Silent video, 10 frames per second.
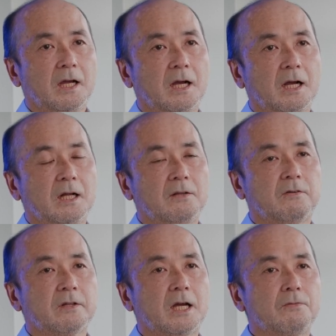And
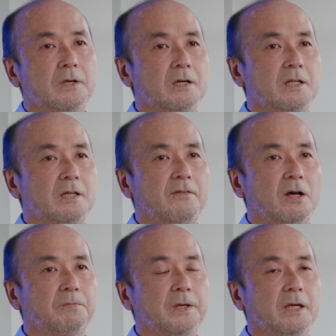for that, we are
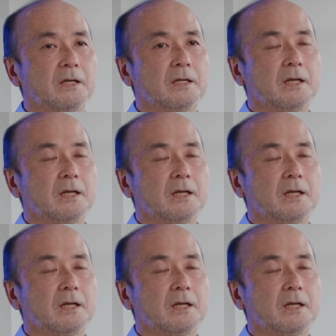developing